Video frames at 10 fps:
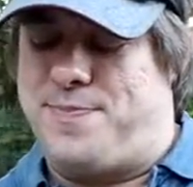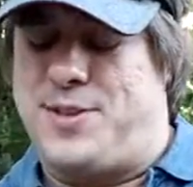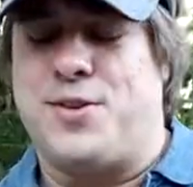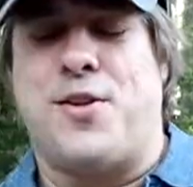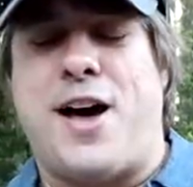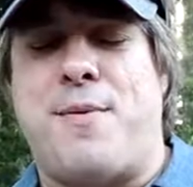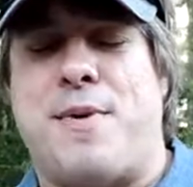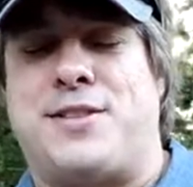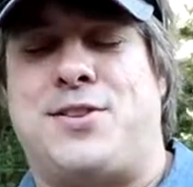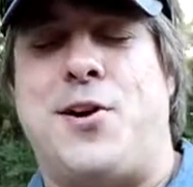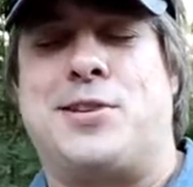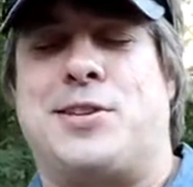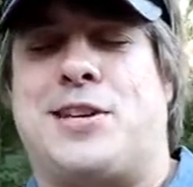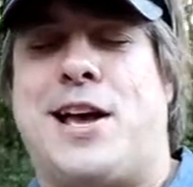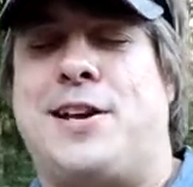do a lot of my
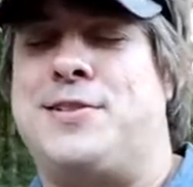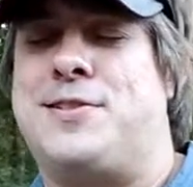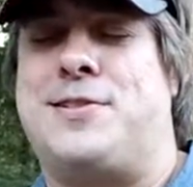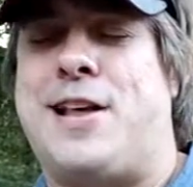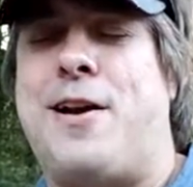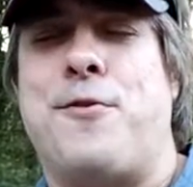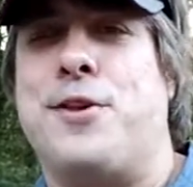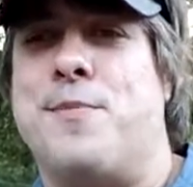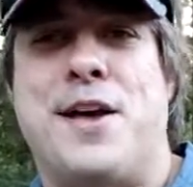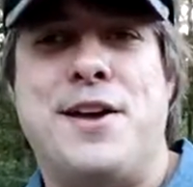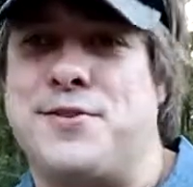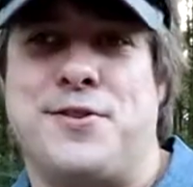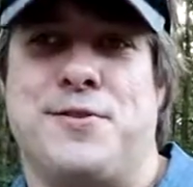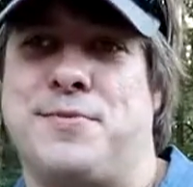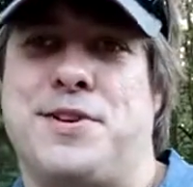sauces kind of just, I don't really measure
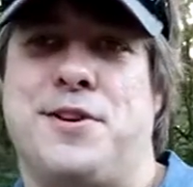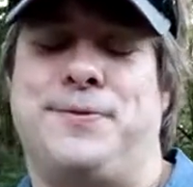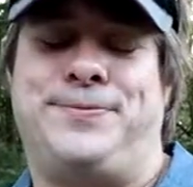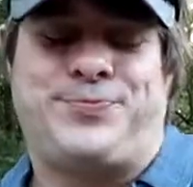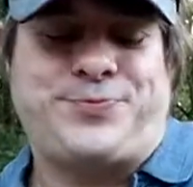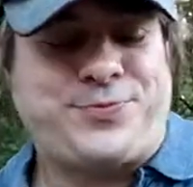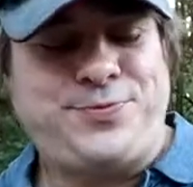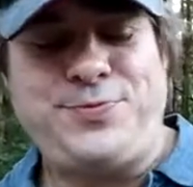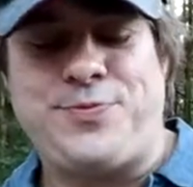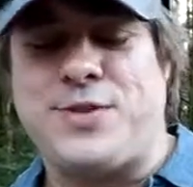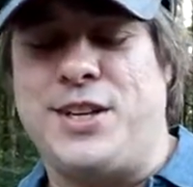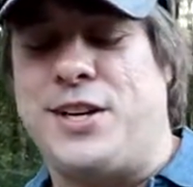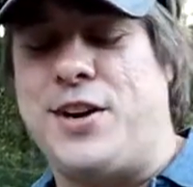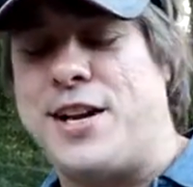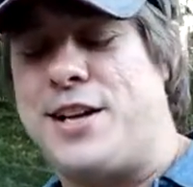them, so you
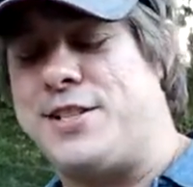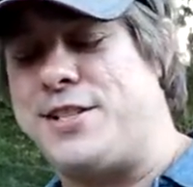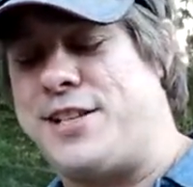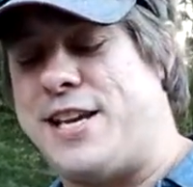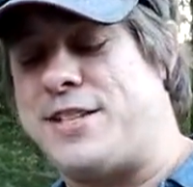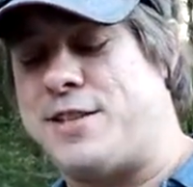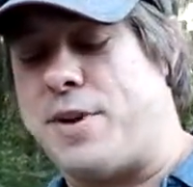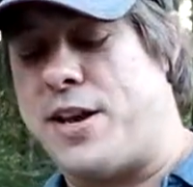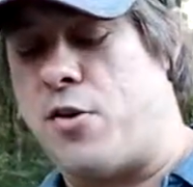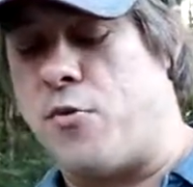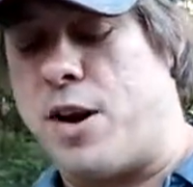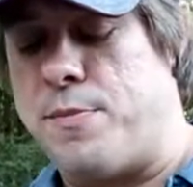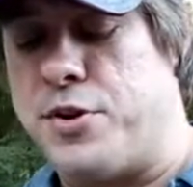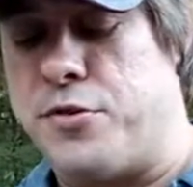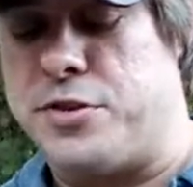know, I kind of just guesstimate on what I'm
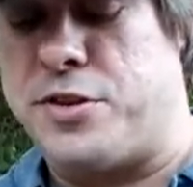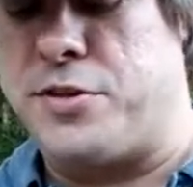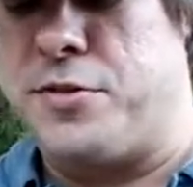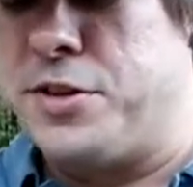doing. So